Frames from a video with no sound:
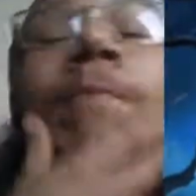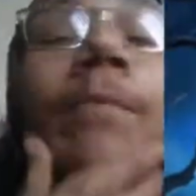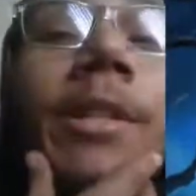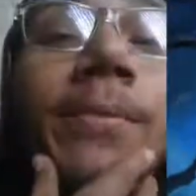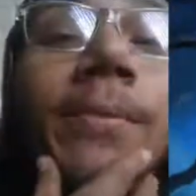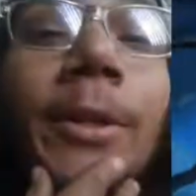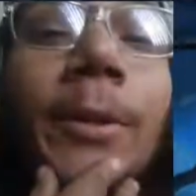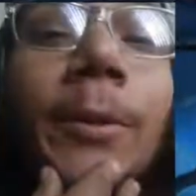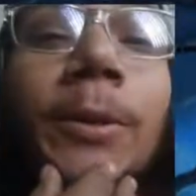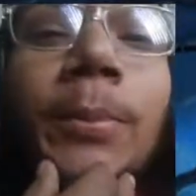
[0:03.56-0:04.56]
This
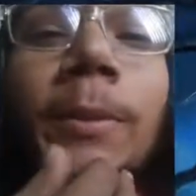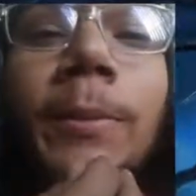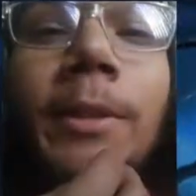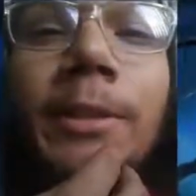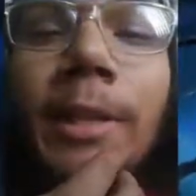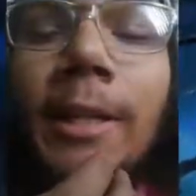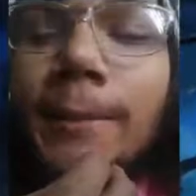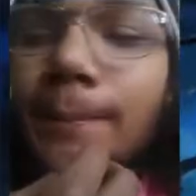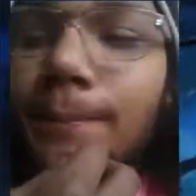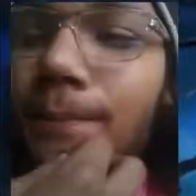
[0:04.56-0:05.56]
video is pretty much
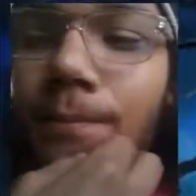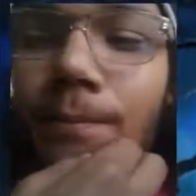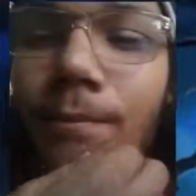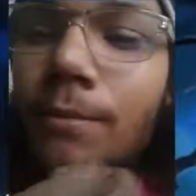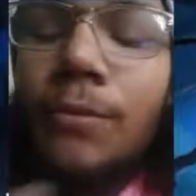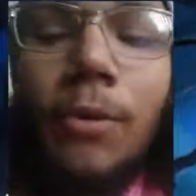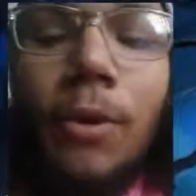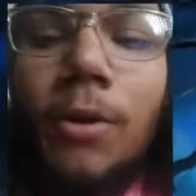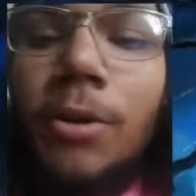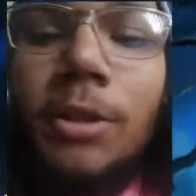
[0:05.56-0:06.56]
for
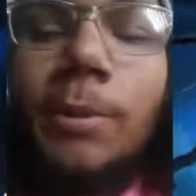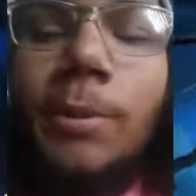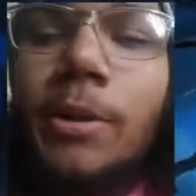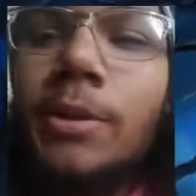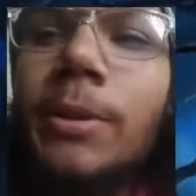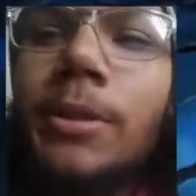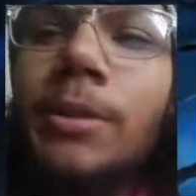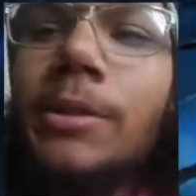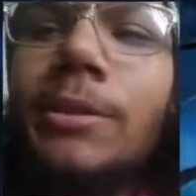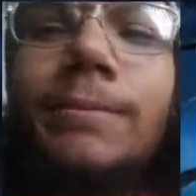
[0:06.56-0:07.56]
all the experienced
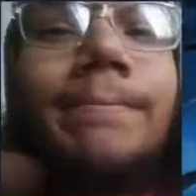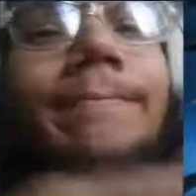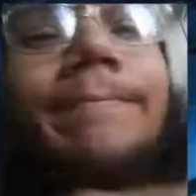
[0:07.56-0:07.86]
players.